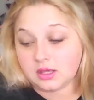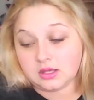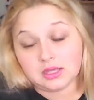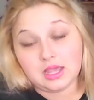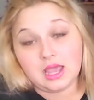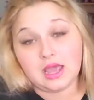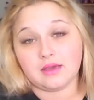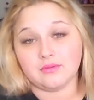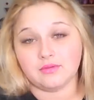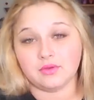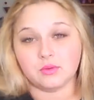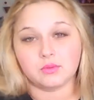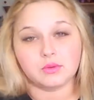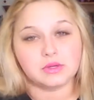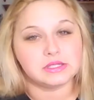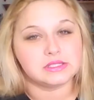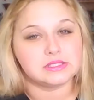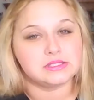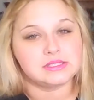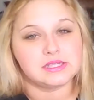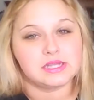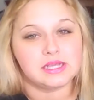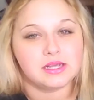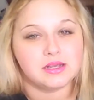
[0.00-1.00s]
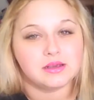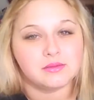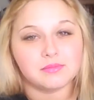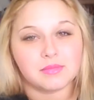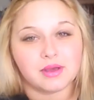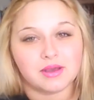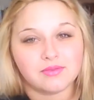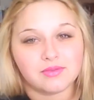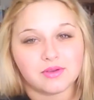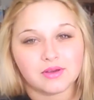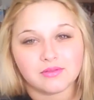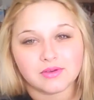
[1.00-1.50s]
yeah, if you want to see
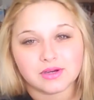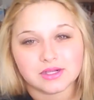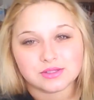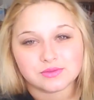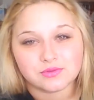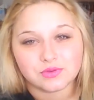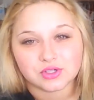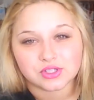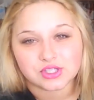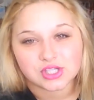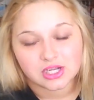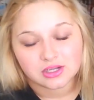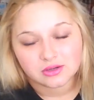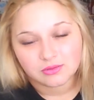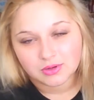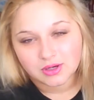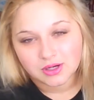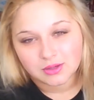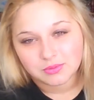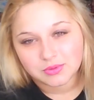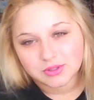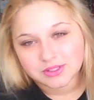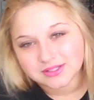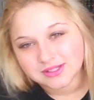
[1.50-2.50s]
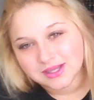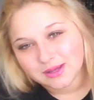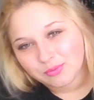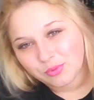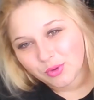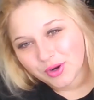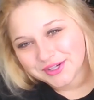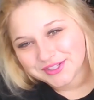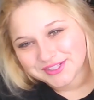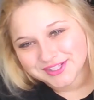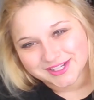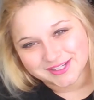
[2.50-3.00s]
my favorites for January, please keep
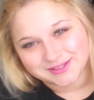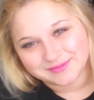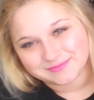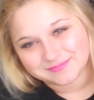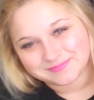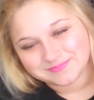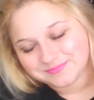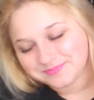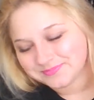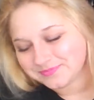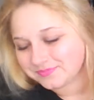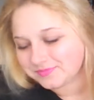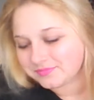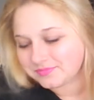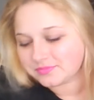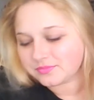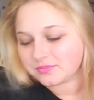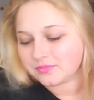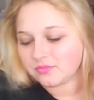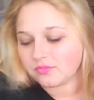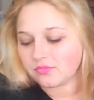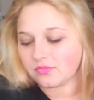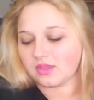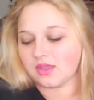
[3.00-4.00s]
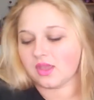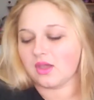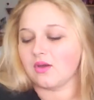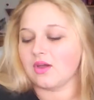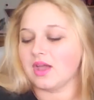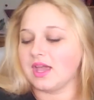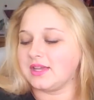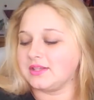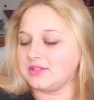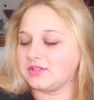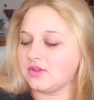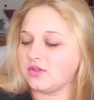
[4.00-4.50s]
watching.
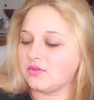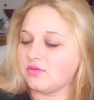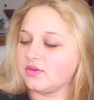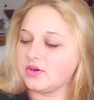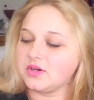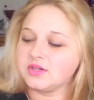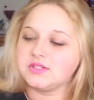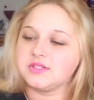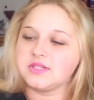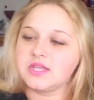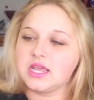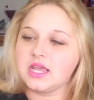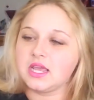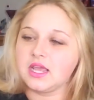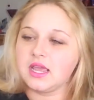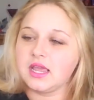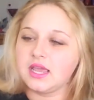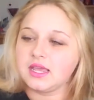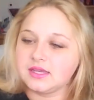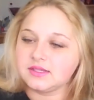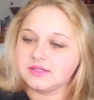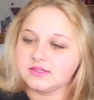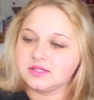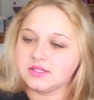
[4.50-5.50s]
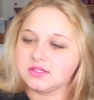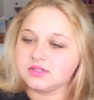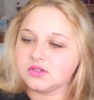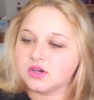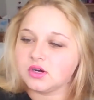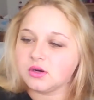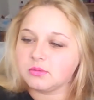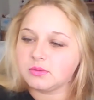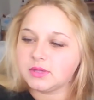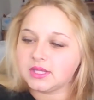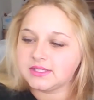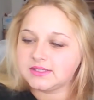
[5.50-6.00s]
Okay, so the first thing is this
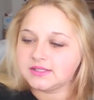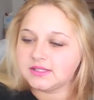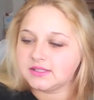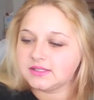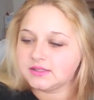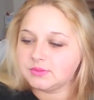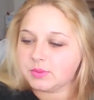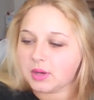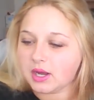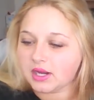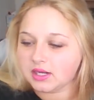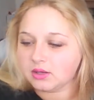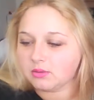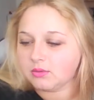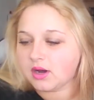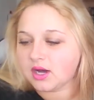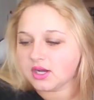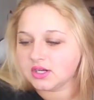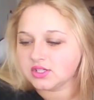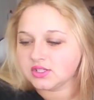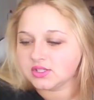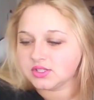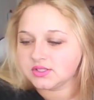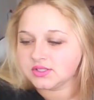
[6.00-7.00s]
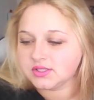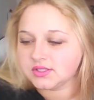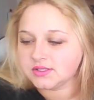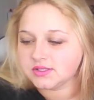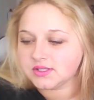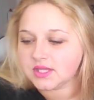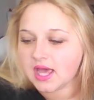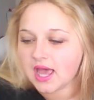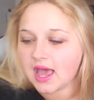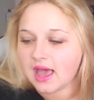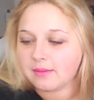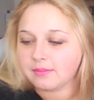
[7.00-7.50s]
Herbal Essence body wash. This is
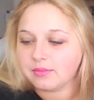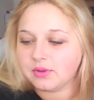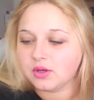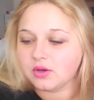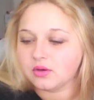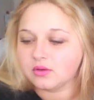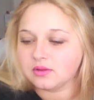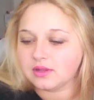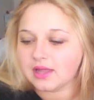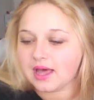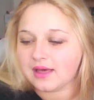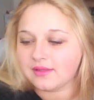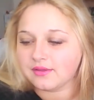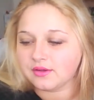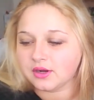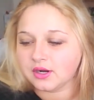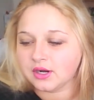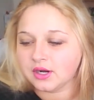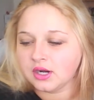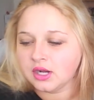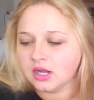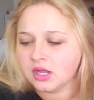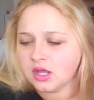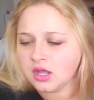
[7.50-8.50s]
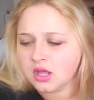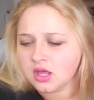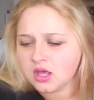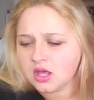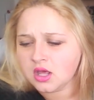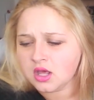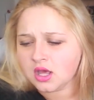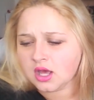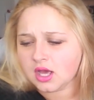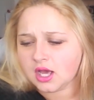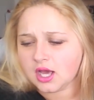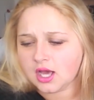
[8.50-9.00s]
the Happy Go Lather
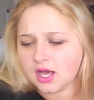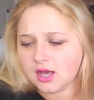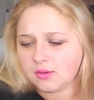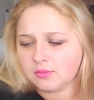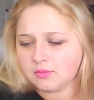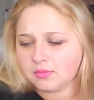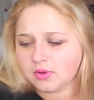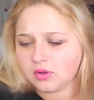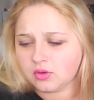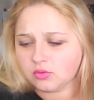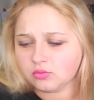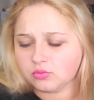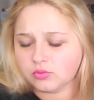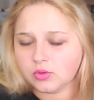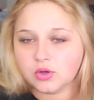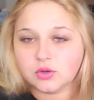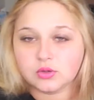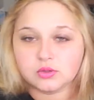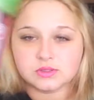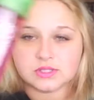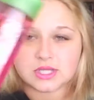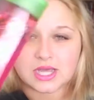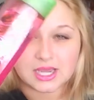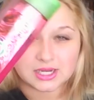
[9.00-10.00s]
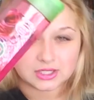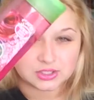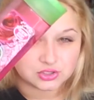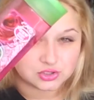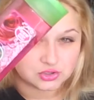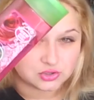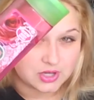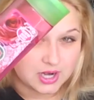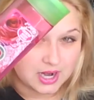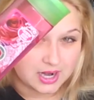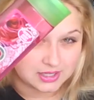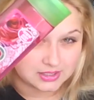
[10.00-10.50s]
rose
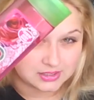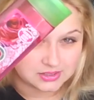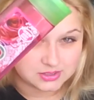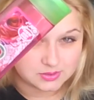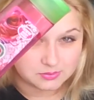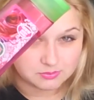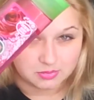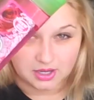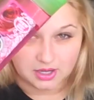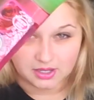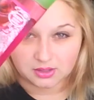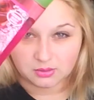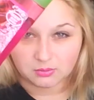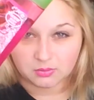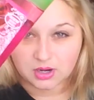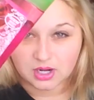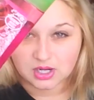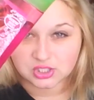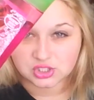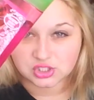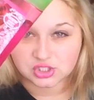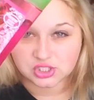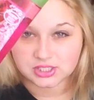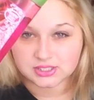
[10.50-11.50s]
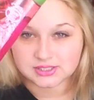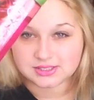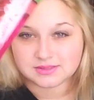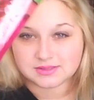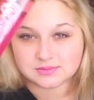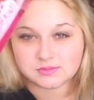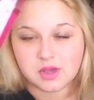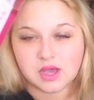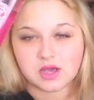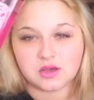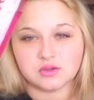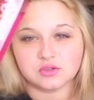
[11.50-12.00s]
extract body wash. It
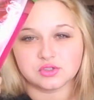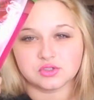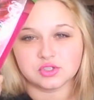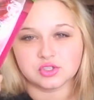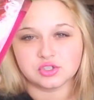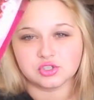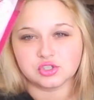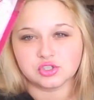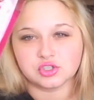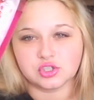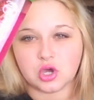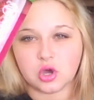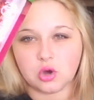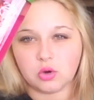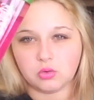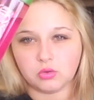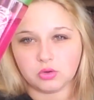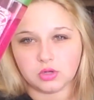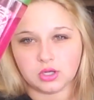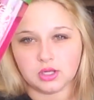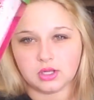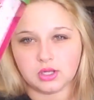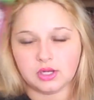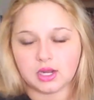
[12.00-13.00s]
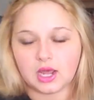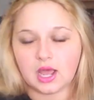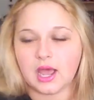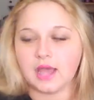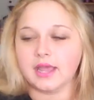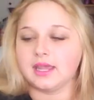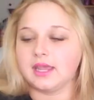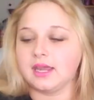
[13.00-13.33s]
smells so good. I